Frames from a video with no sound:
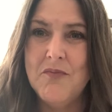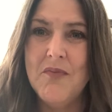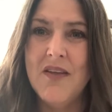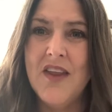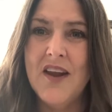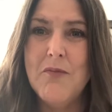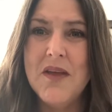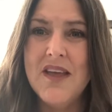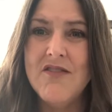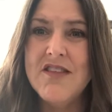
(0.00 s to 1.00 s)
that I've
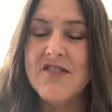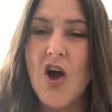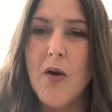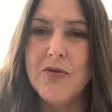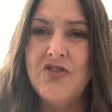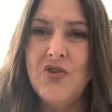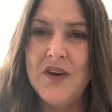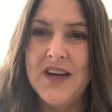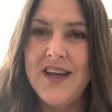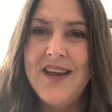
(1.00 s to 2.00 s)
been given this
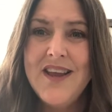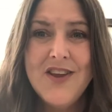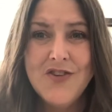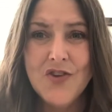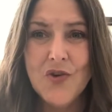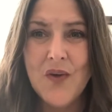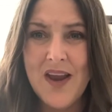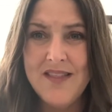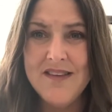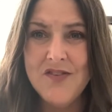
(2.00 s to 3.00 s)
opportunity to
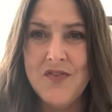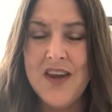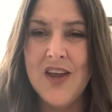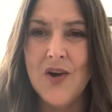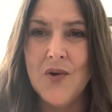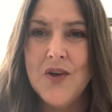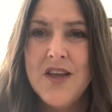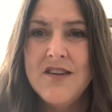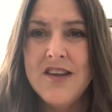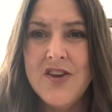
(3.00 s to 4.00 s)
create this video
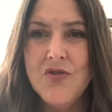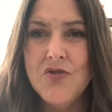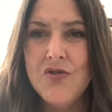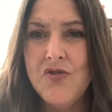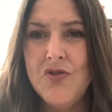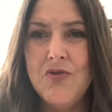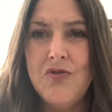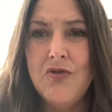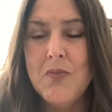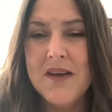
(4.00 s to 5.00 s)
to introduce you
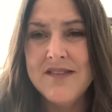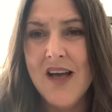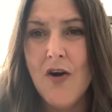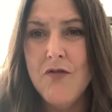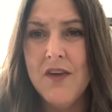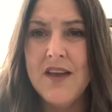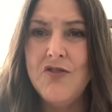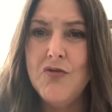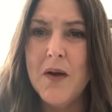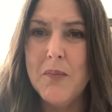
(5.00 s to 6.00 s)
to myself and
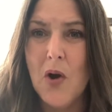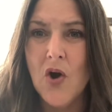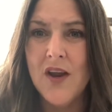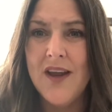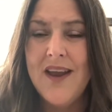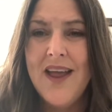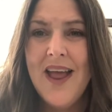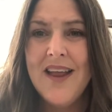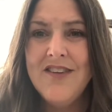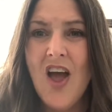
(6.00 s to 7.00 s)
to my party
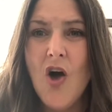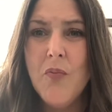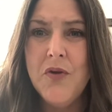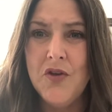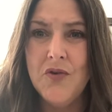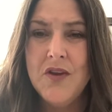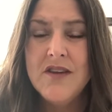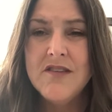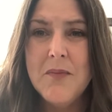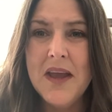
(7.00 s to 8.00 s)
and to help you
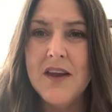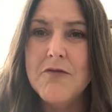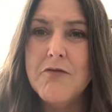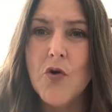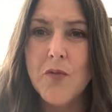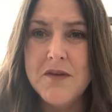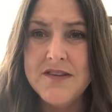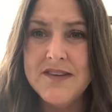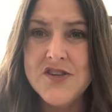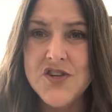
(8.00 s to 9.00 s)
to make an informed
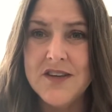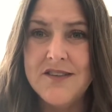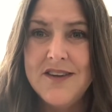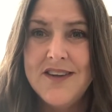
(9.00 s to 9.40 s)
decision